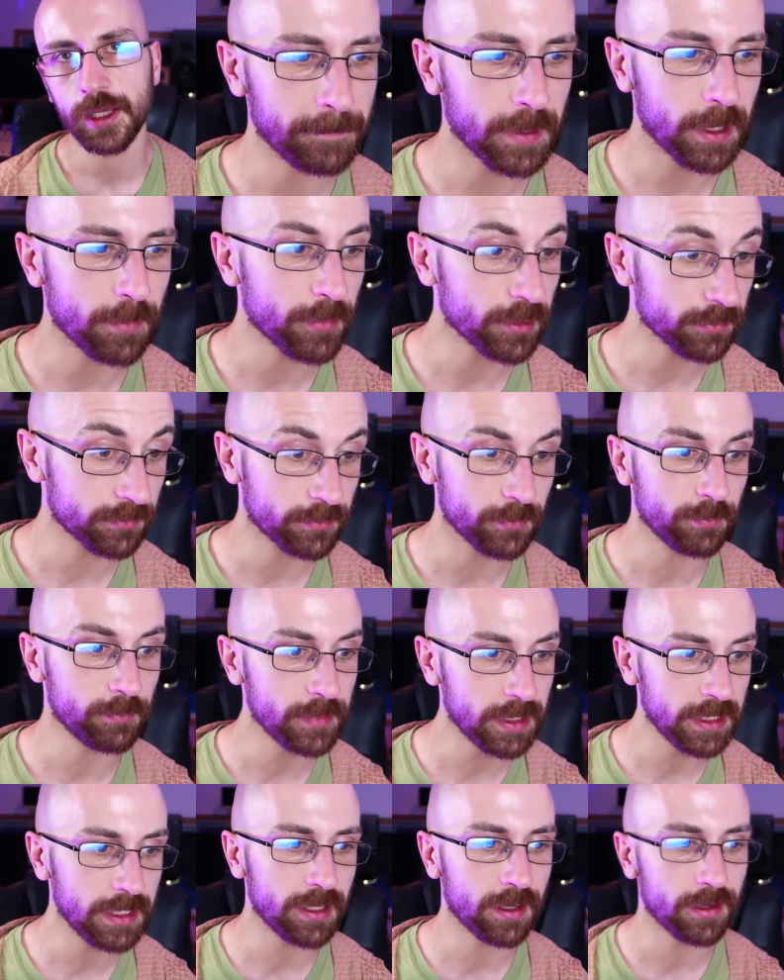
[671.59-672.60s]
I must
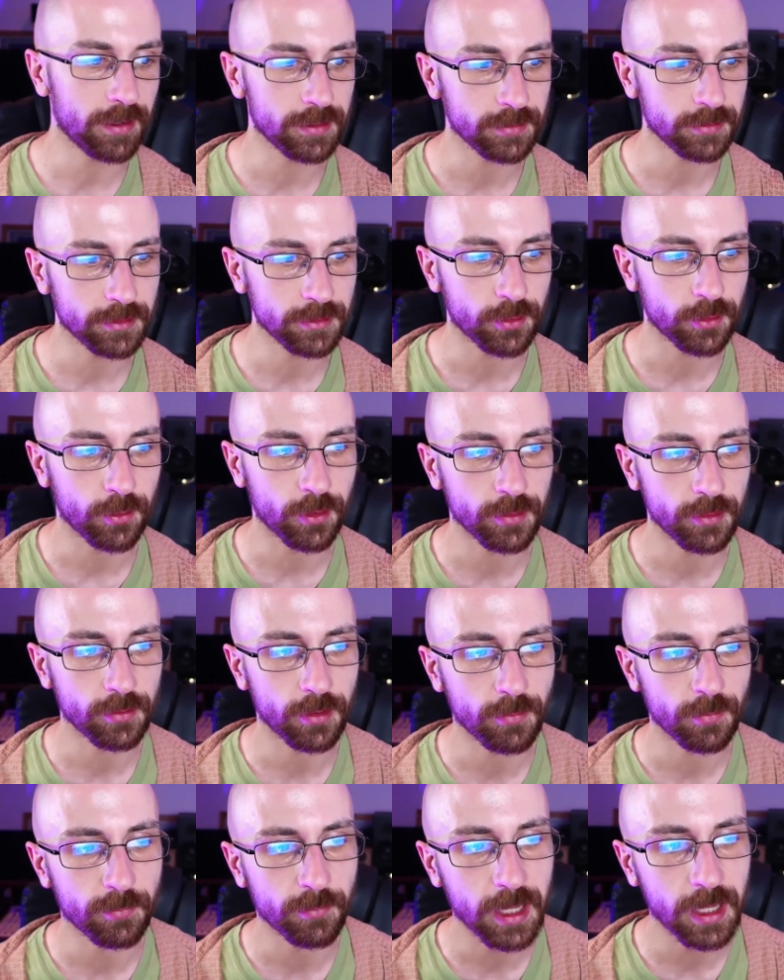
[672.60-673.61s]
admit,
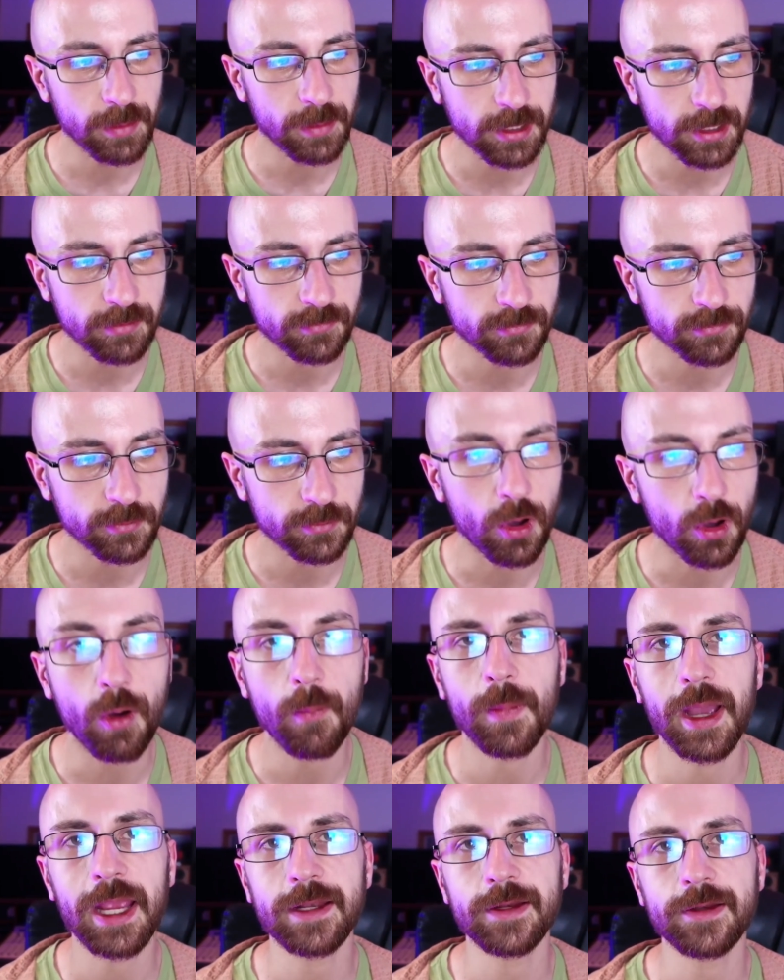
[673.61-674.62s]
I maybe have not
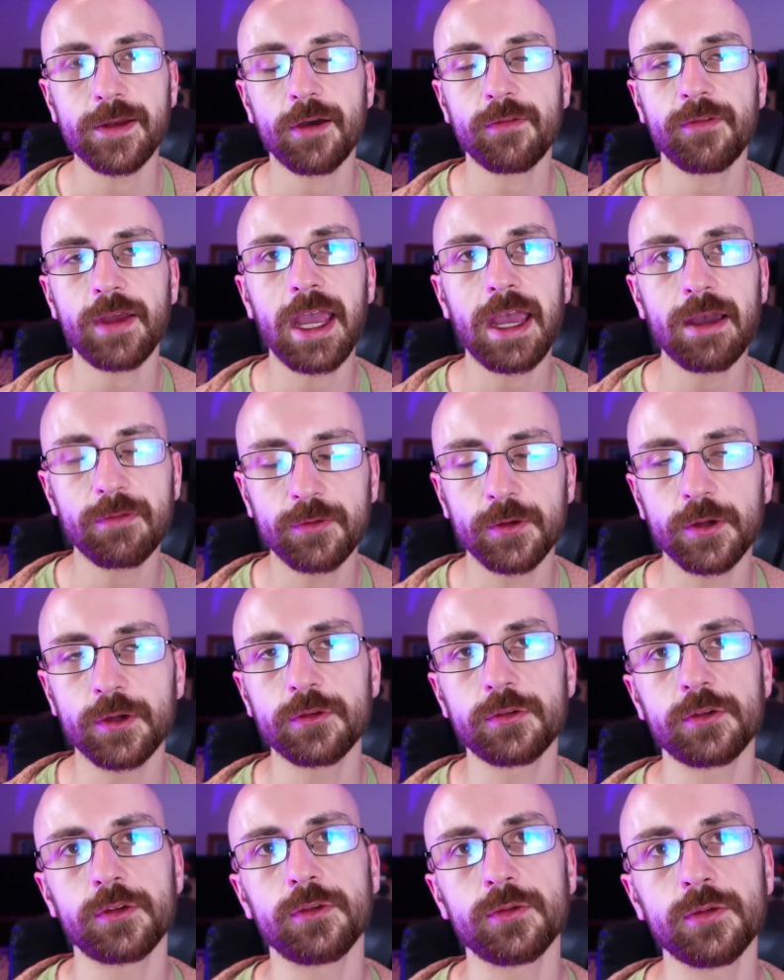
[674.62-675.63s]
made enough
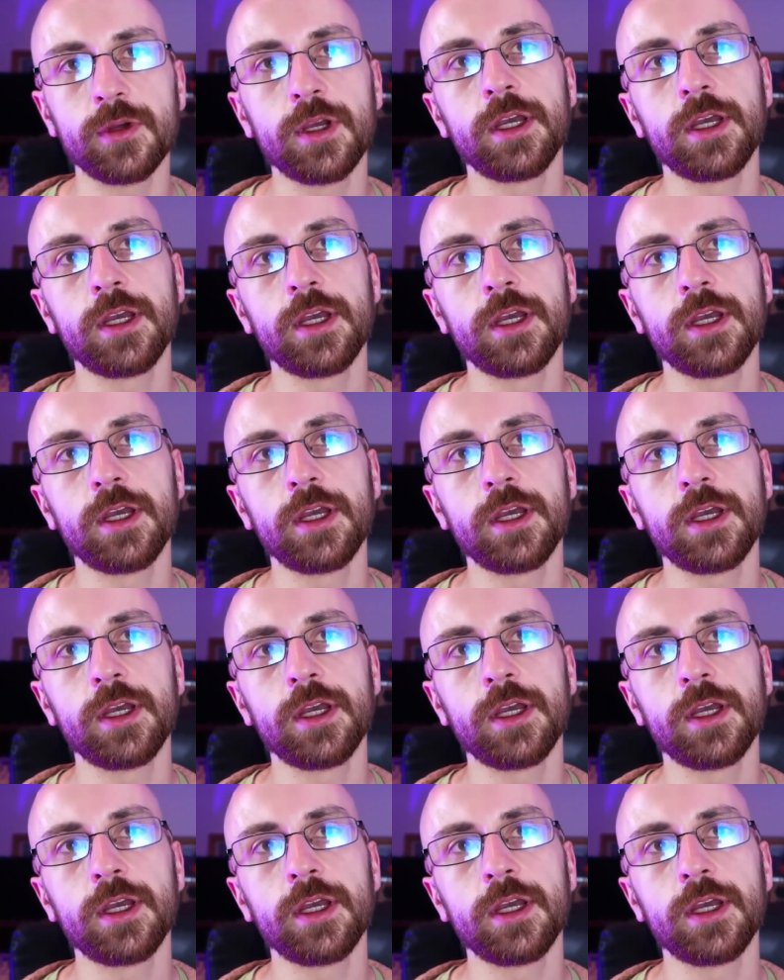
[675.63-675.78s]
effort to